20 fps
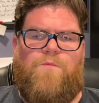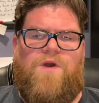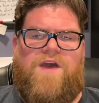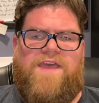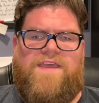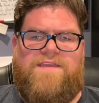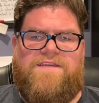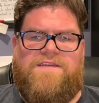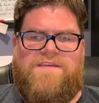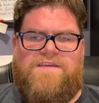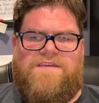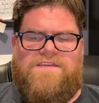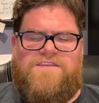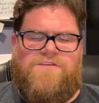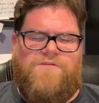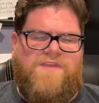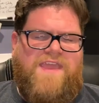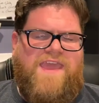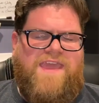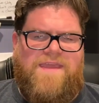way you
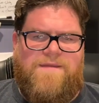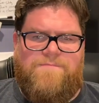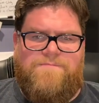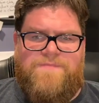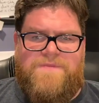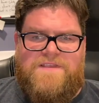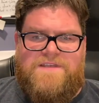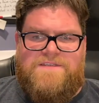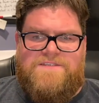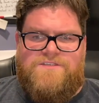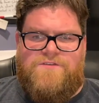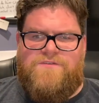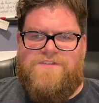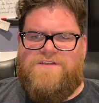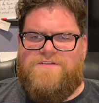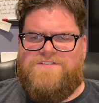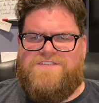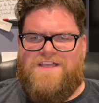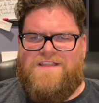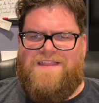came." So
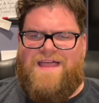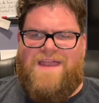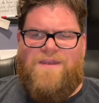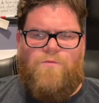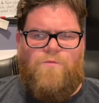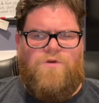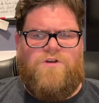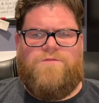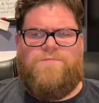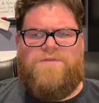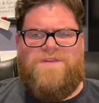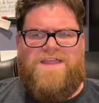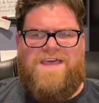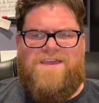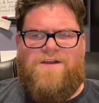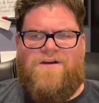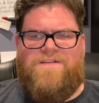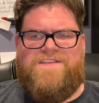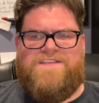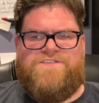there's a lot of wordplay
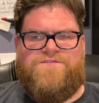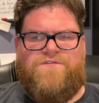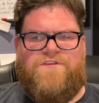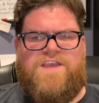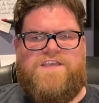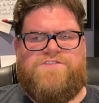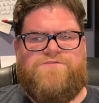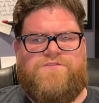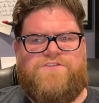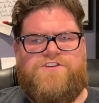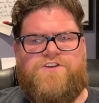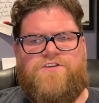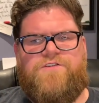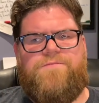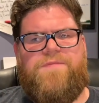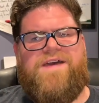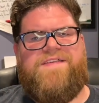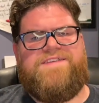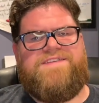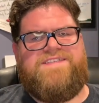on this phrase, "return
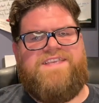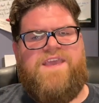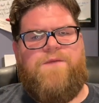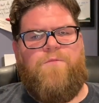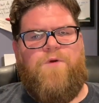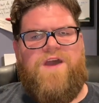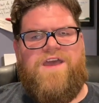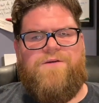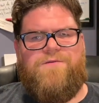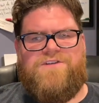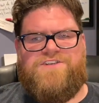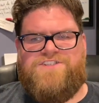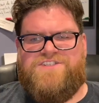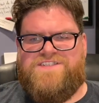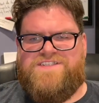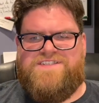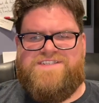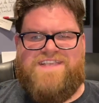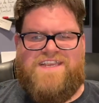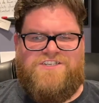by the same way," which is
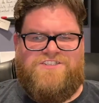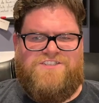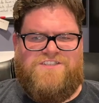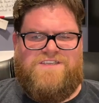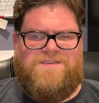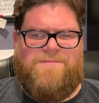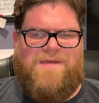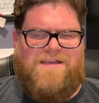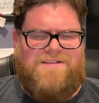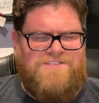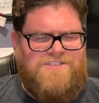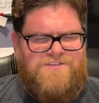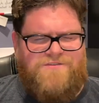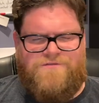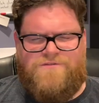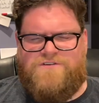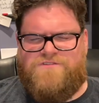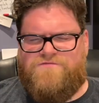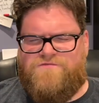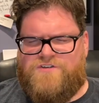essentially amounts
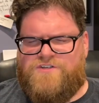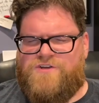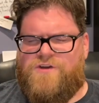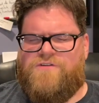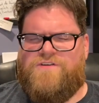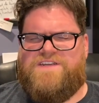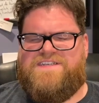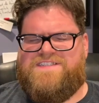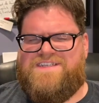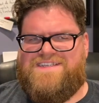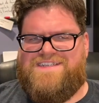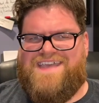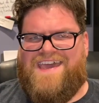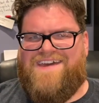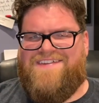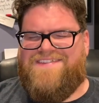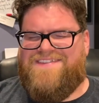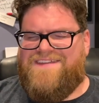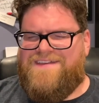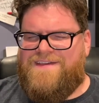to returning to
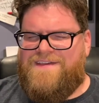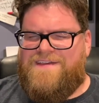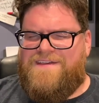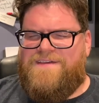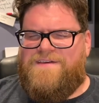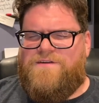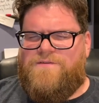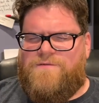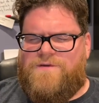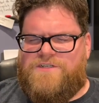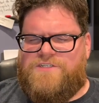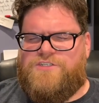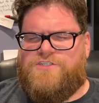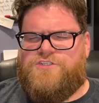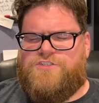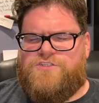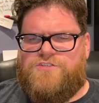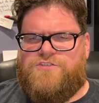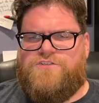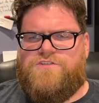death,
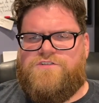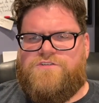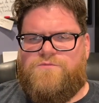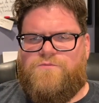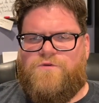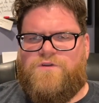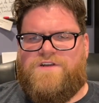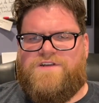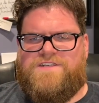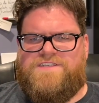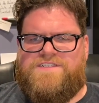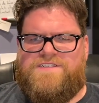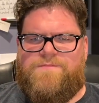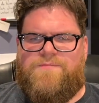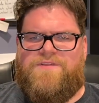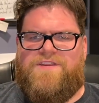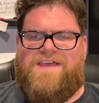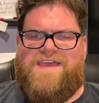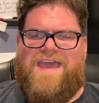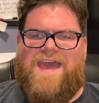which we're going to see
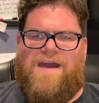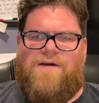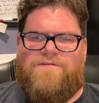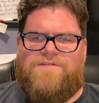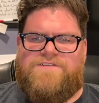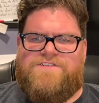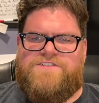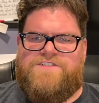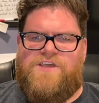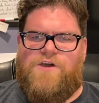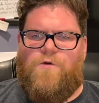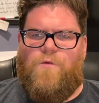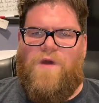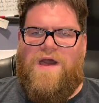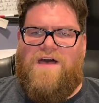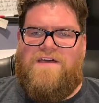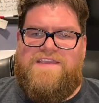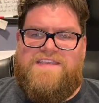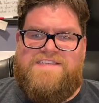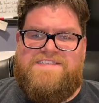play out. And so
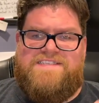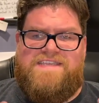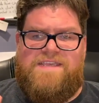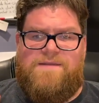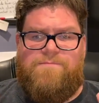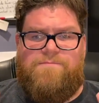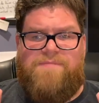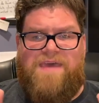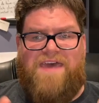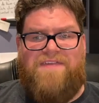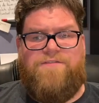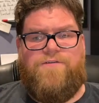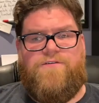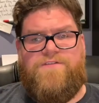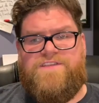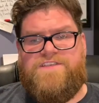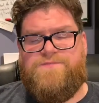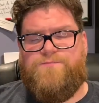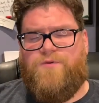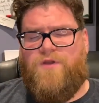while he's in Bethel,
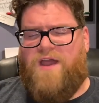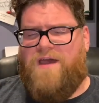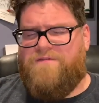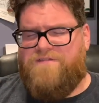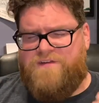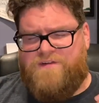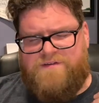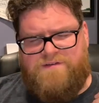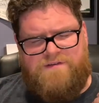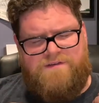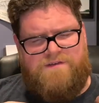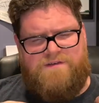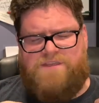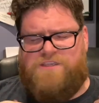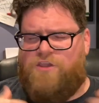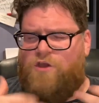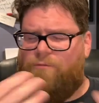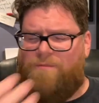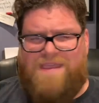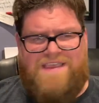this prophet,
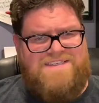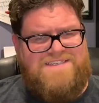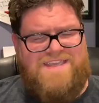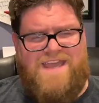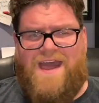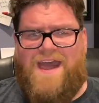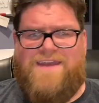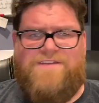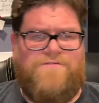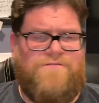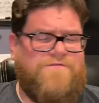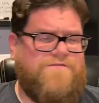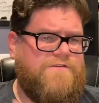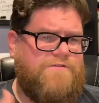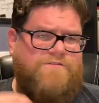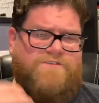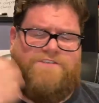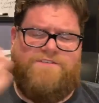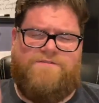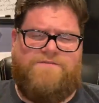he obeys God, he
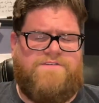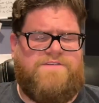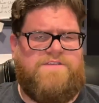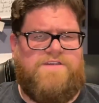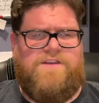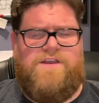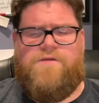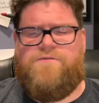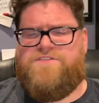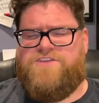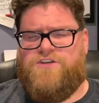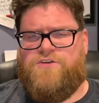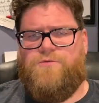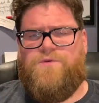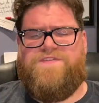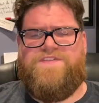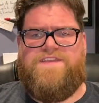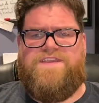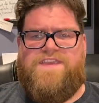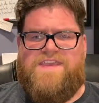refuses, you know, dinner
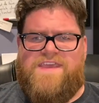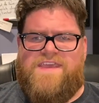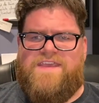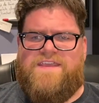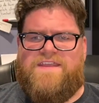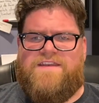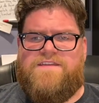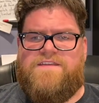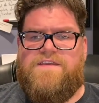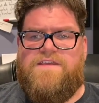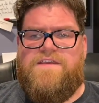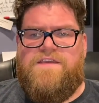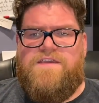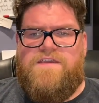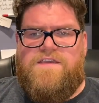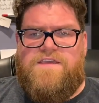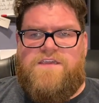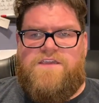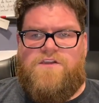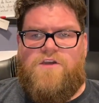with the king, and
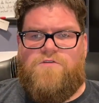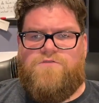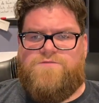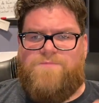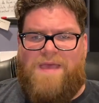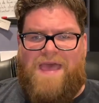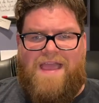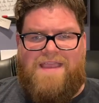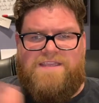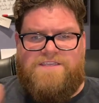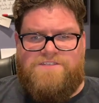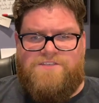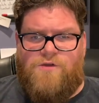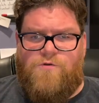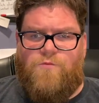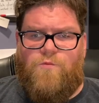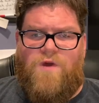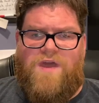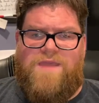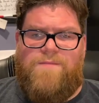he goes back his
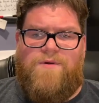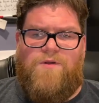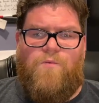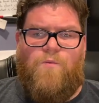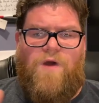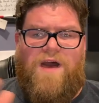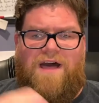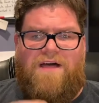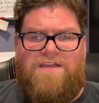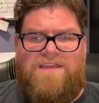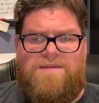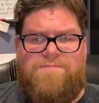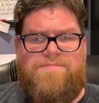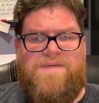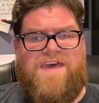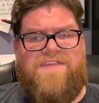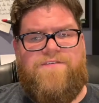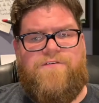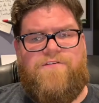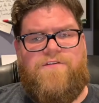own way. But while in
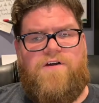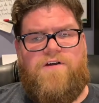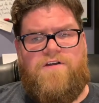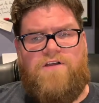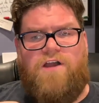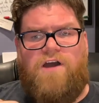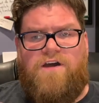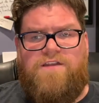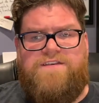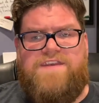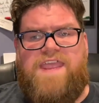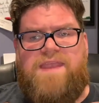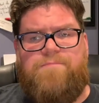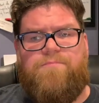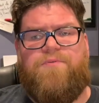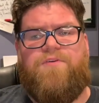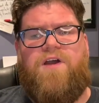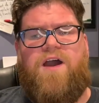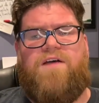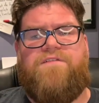Bethel, our unnamed
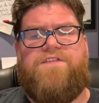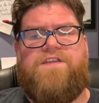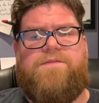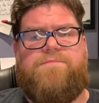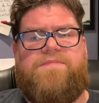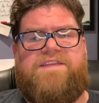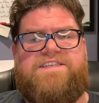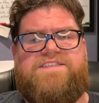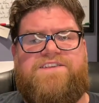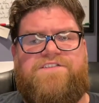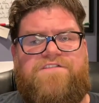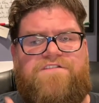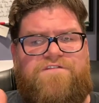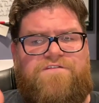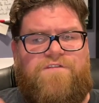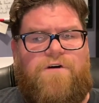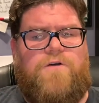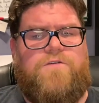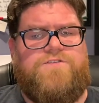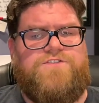prophet meets a
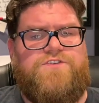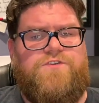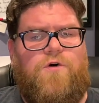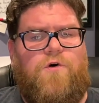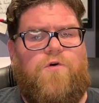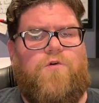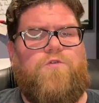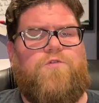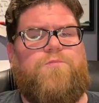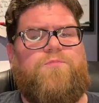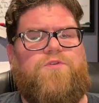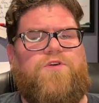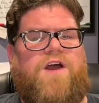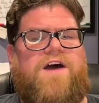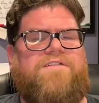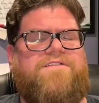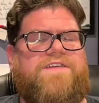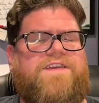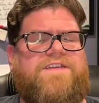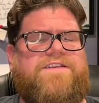false old
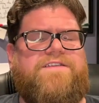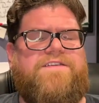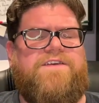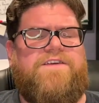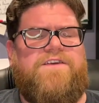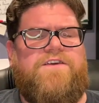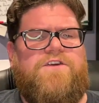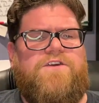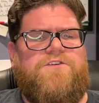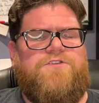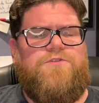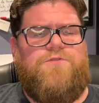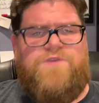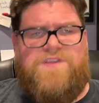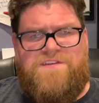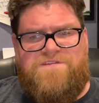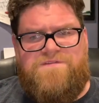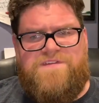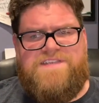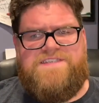prophet who
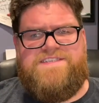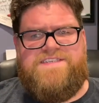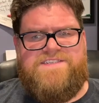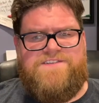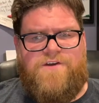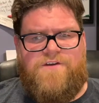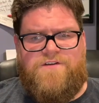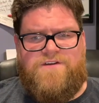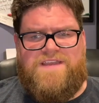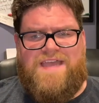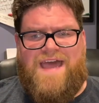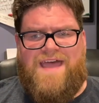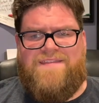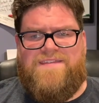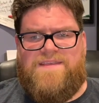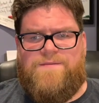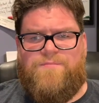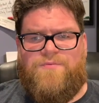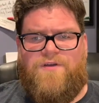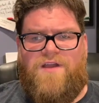convinces our
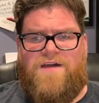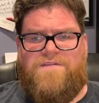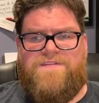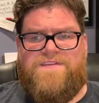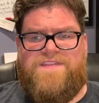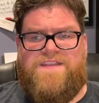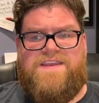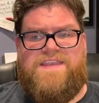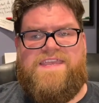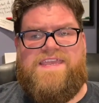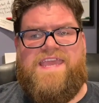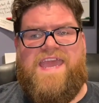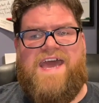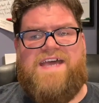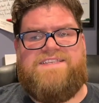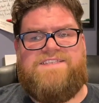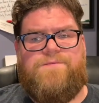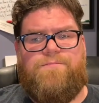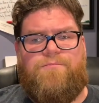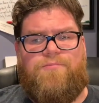godly prophet that he
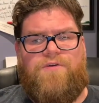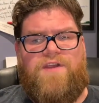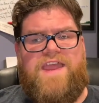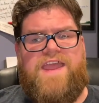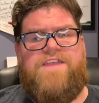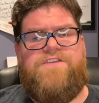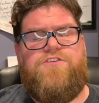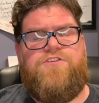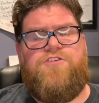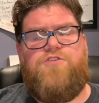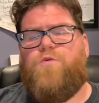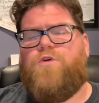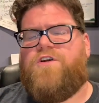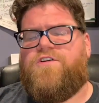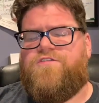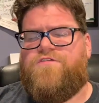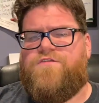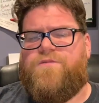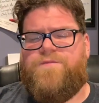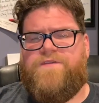has a brand new
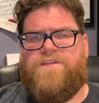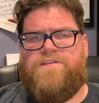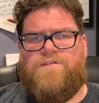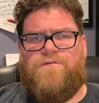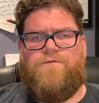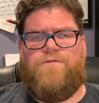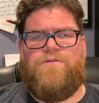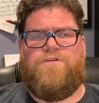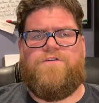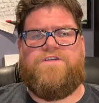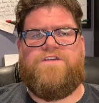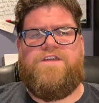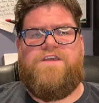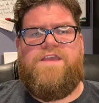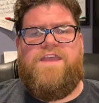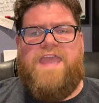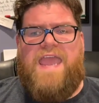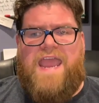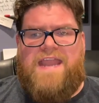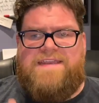word from the Lord,
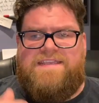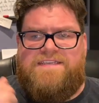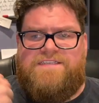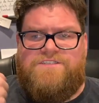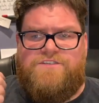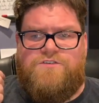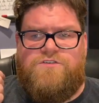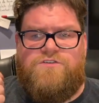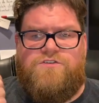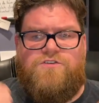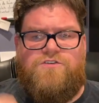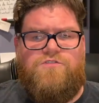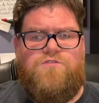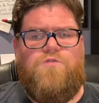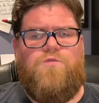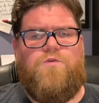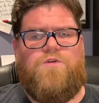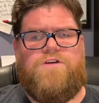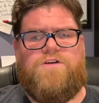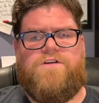and his new
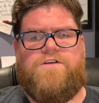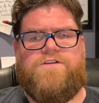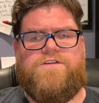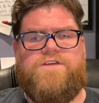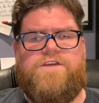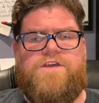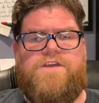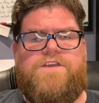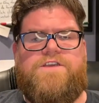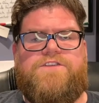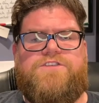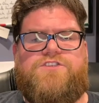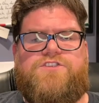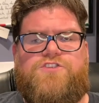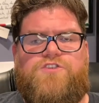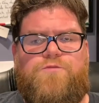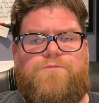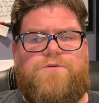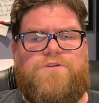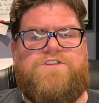word
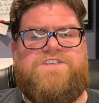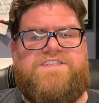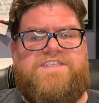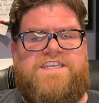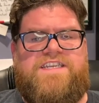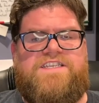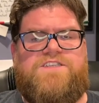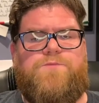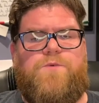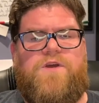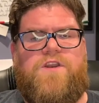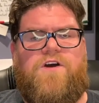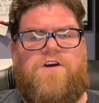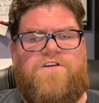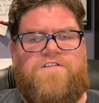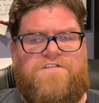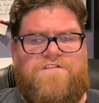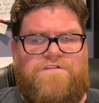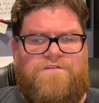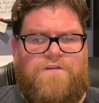supersedes what
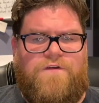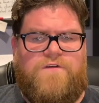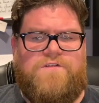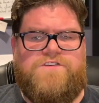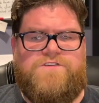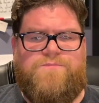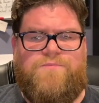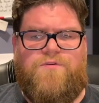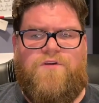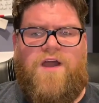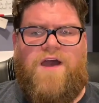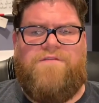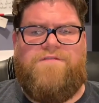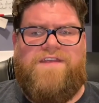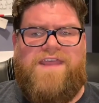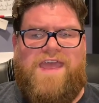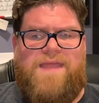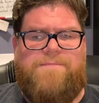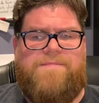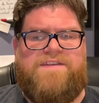our first
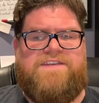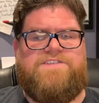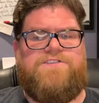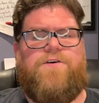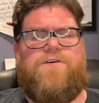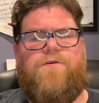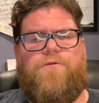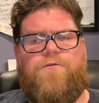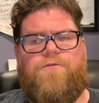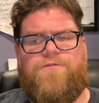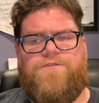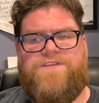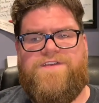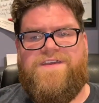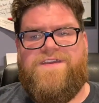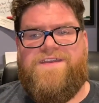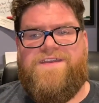prophet had been told.